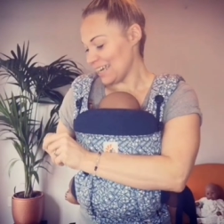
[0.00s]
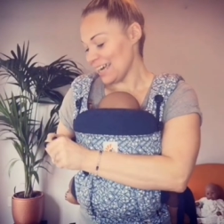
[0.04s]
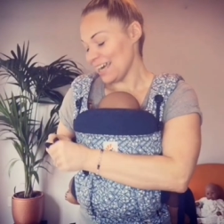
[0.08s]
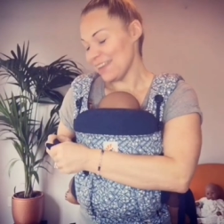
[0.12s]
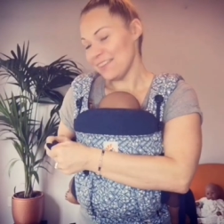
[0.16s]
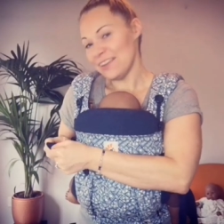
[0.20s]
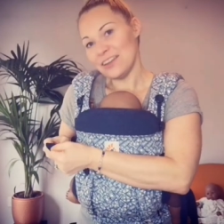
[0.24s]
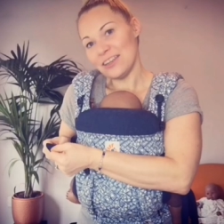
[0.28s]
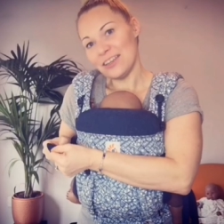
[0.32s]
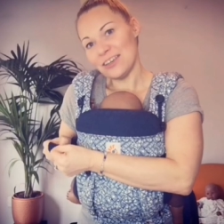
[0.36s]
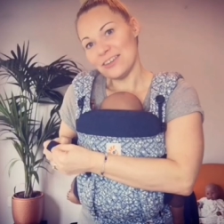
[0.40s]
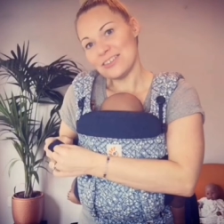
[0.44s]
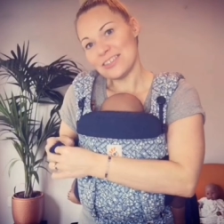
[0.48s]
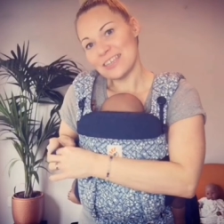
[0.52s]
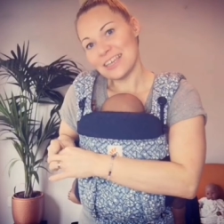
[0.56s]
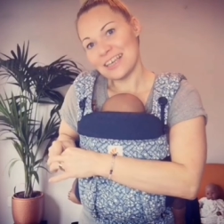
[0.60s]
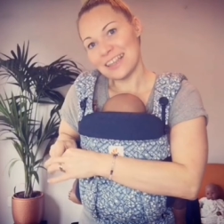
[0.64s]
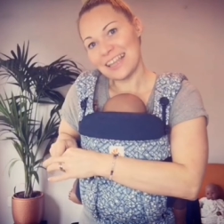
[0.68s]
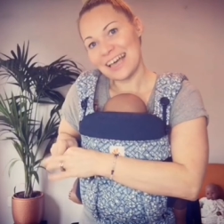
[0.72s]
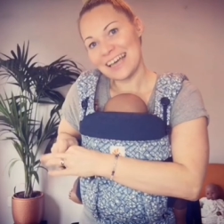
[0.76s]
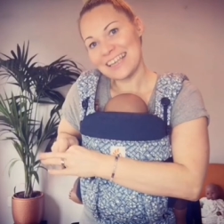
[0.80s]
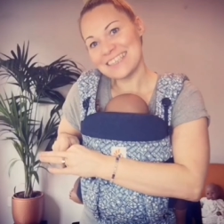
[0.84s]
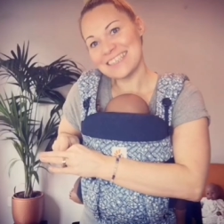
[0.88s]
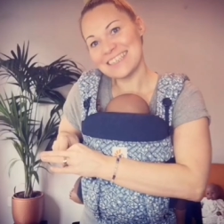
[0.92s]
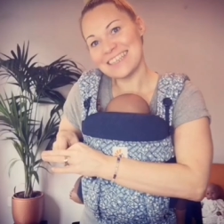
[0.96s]
and then use the
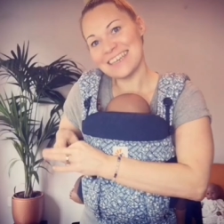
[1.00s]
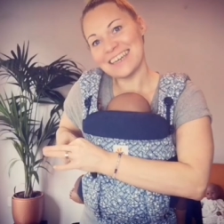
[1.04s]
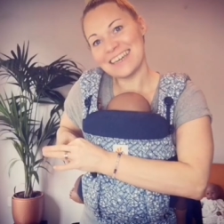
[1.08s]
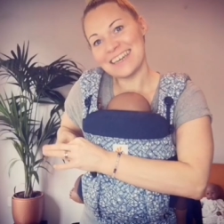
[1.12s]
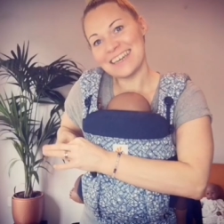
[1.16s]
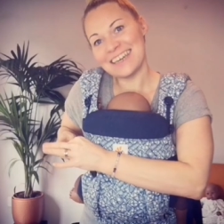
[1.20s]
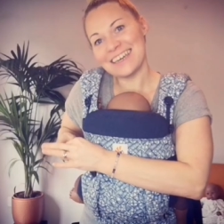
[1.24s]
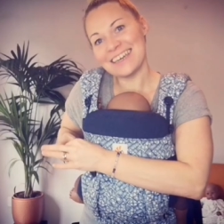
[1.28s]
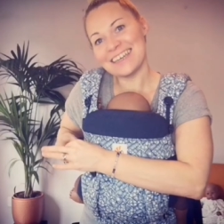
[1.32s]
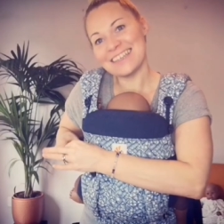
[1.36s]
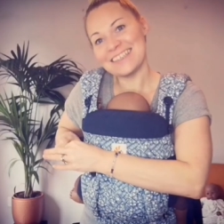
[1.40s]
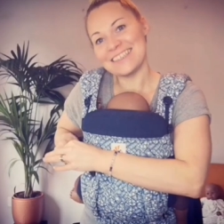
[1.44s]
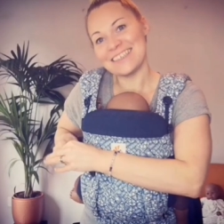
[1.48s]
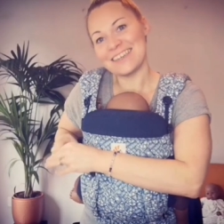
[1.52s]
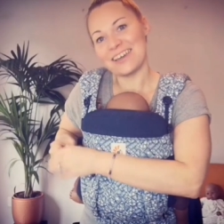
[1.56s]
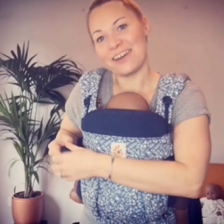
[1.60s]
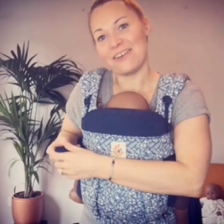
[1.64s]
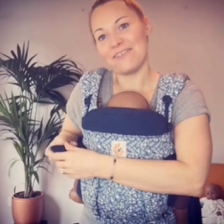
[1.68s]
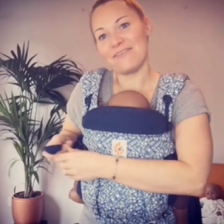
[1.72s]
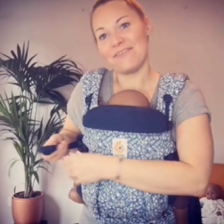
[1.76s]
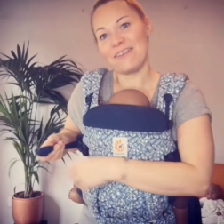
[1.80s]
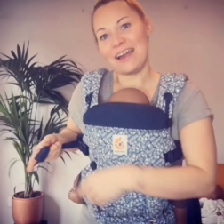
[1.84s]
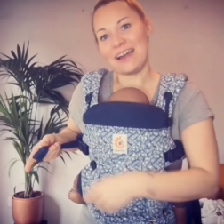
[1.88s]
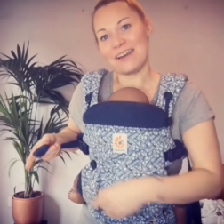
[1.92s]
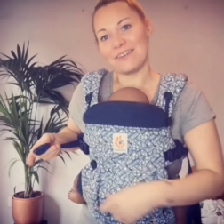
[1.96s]
elastic to go
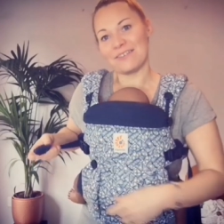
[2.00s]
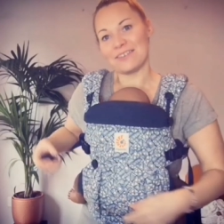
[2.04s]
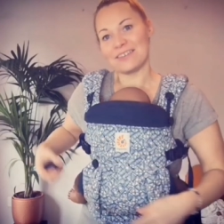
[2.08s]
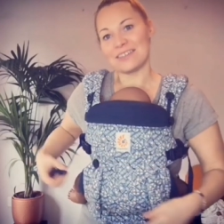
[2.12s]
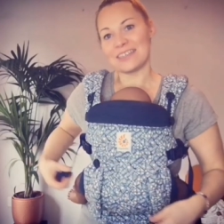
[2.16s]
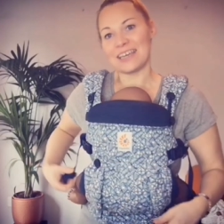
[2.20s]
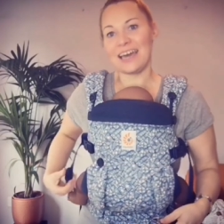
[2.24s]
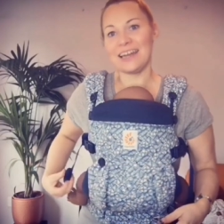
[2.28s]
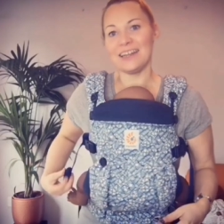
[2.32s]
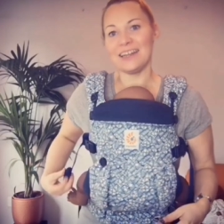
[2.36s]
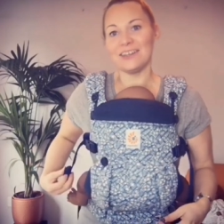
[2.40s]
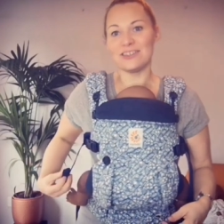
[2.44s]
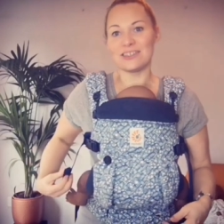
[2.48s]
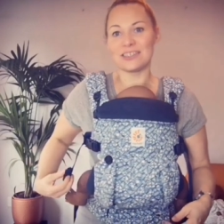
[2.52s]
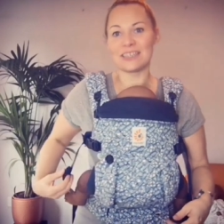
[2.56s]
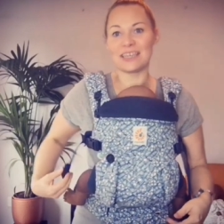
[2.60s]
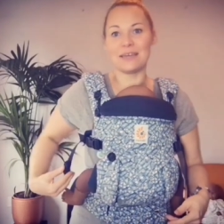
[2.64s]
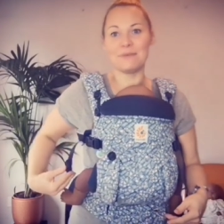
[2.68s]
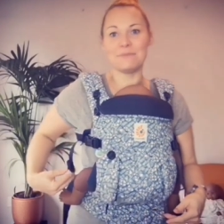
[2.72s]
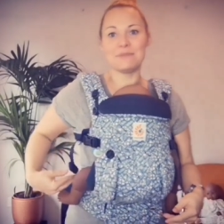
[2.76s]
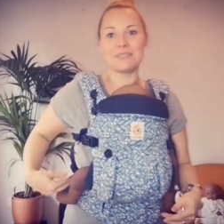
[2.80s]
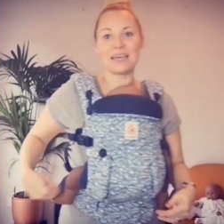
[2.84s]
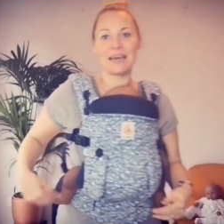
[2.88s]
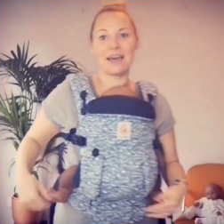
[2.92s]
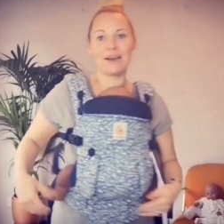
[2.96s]
round, and it just
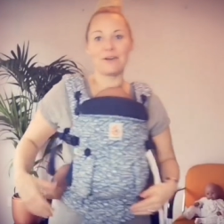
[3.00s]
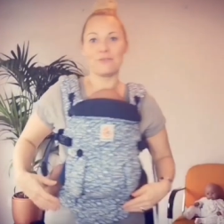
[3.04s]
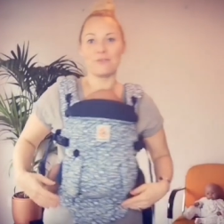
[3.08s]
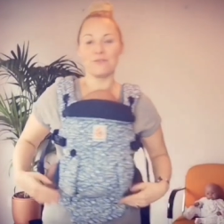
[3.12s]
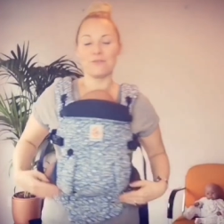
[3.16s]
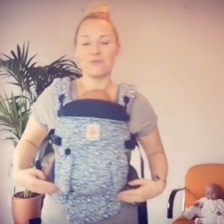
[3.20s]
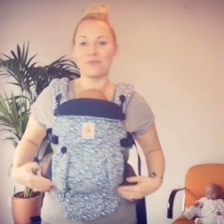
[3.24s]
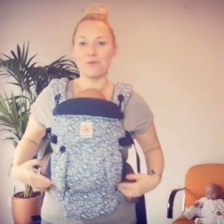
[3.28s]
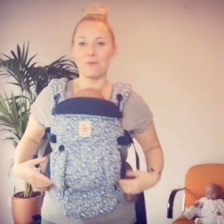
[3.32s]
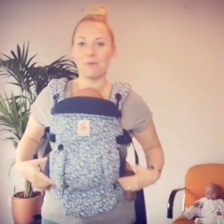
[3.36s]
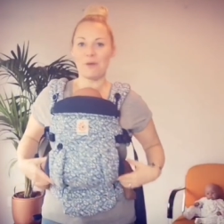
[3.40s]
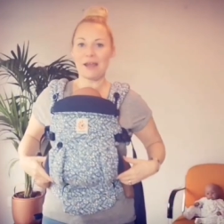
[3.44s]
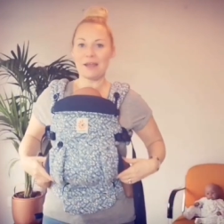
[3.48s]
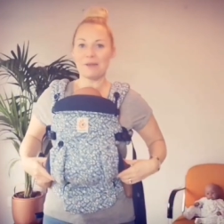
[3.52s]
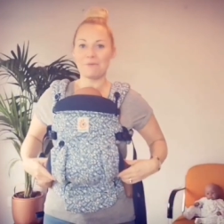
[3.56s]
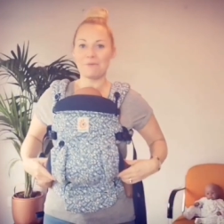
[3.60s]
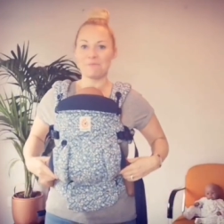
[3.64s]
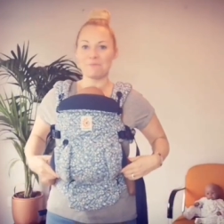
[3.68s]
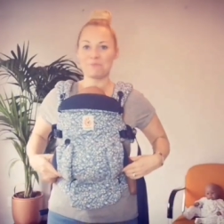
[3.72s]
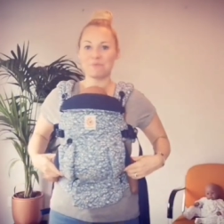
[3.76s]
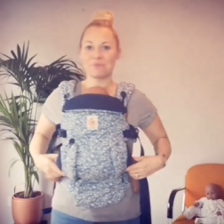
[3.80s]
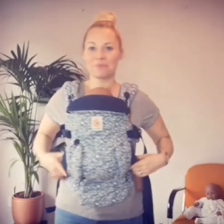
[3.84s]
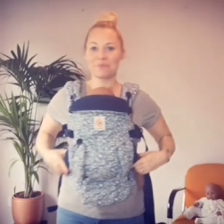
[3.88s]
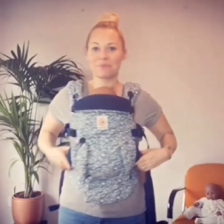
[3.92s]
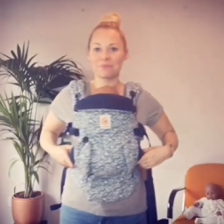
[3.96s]
keeps it out of the way.
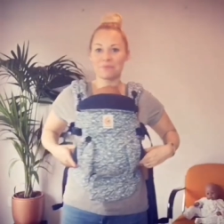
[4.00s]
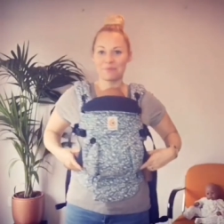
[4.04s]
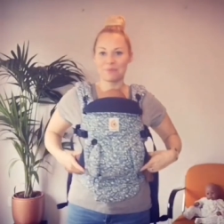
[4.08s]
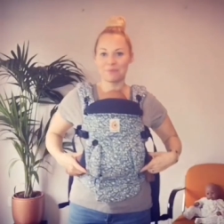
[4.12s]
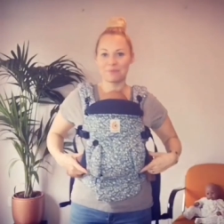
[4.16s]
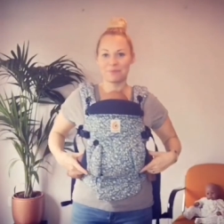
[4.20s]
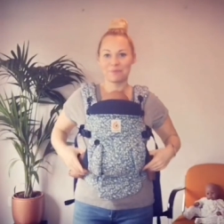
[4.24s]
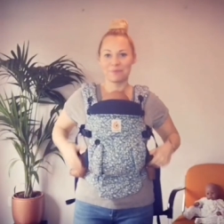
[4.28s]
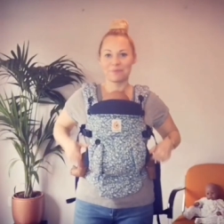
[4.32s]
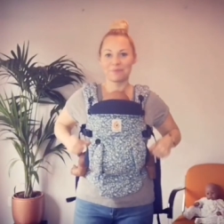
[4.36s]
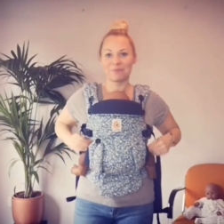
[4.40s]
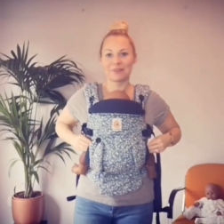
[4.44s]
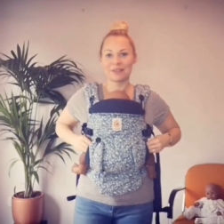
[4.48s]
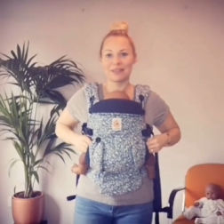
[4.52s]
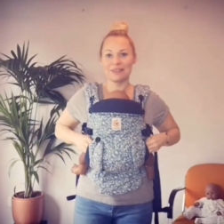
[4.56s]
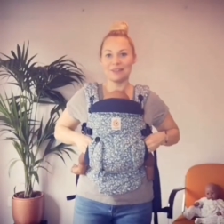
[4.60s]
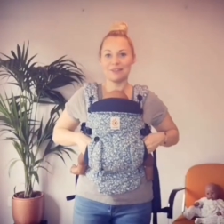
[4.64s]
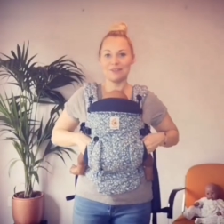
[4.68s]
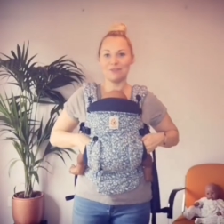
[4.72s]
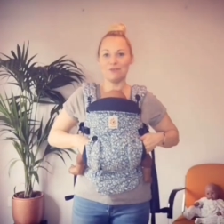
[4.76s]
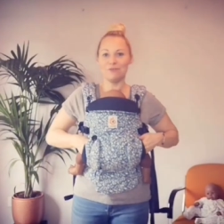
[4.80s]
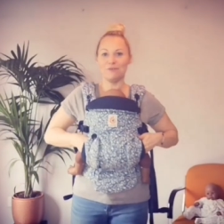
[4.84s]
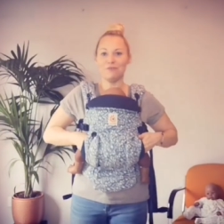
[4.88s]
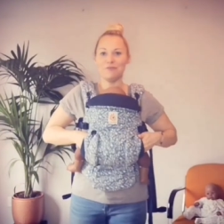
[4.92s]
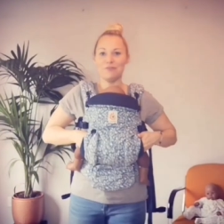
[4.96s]

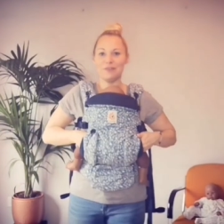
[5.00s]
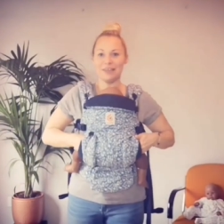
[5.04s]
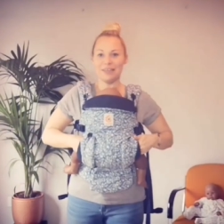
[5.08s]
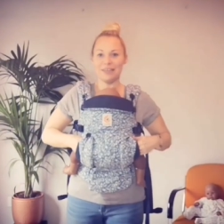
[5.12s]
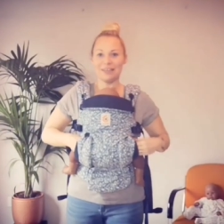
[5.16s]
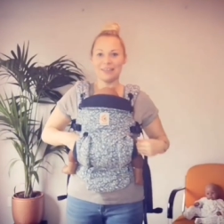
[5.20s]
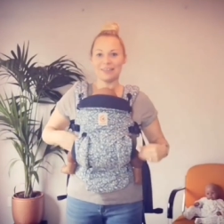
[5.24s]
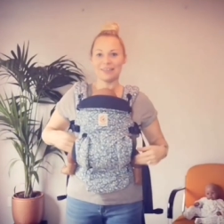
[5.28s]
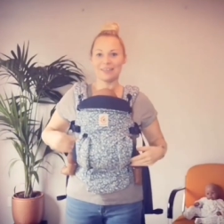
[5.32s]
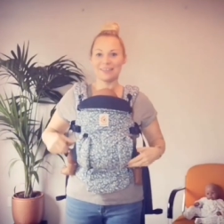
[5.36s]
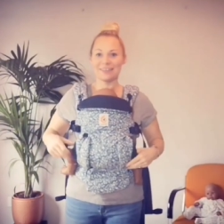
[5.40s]
Lovely.